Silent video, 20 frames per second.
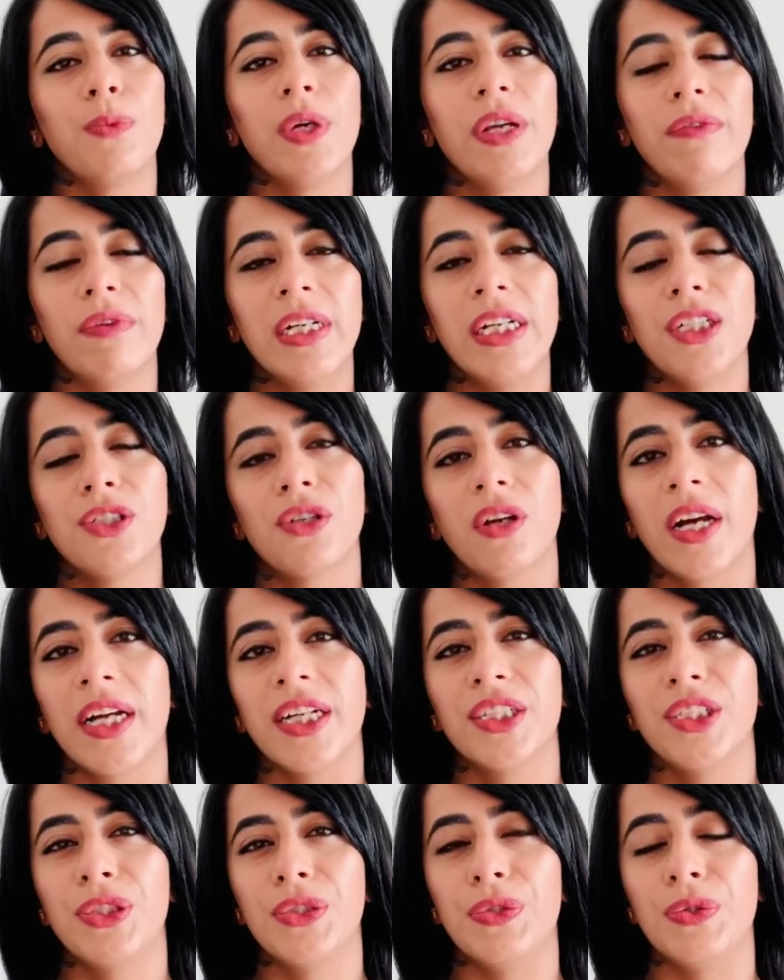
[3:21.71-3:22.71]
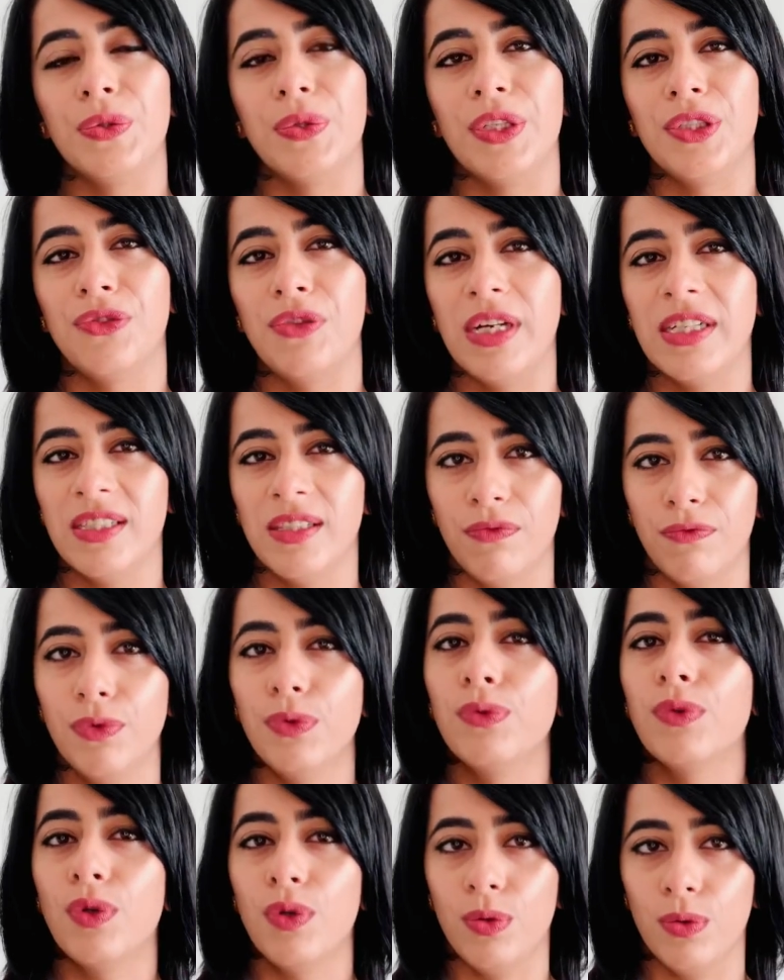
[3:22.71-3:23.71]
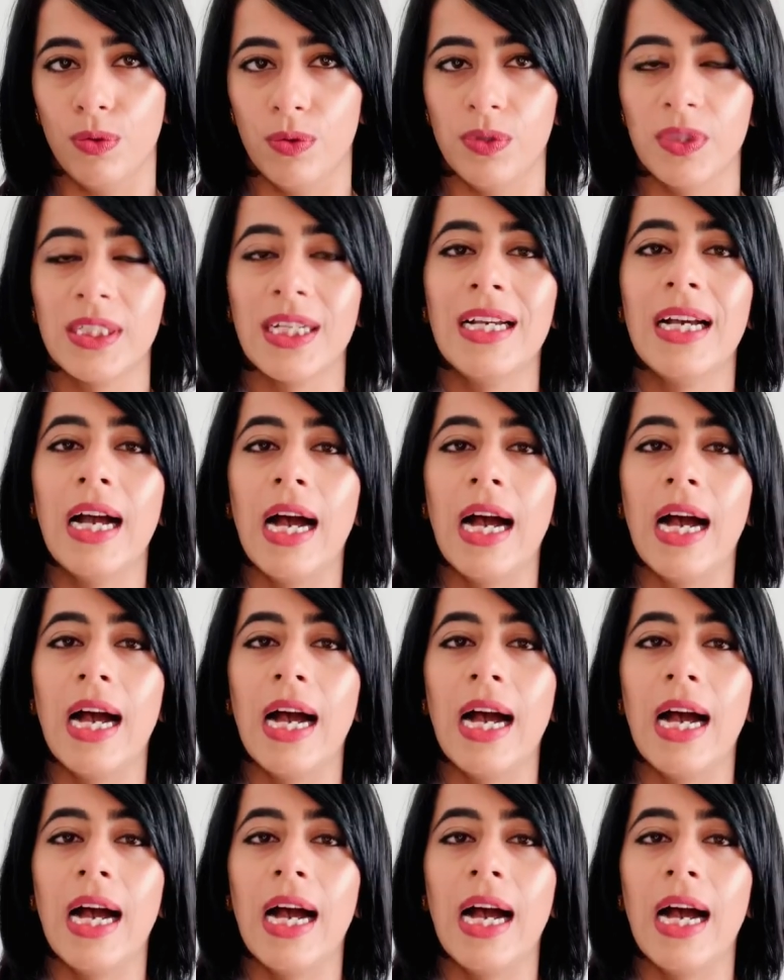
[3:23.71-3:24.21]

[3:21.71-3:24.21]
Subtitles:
we're really trying to address the root cause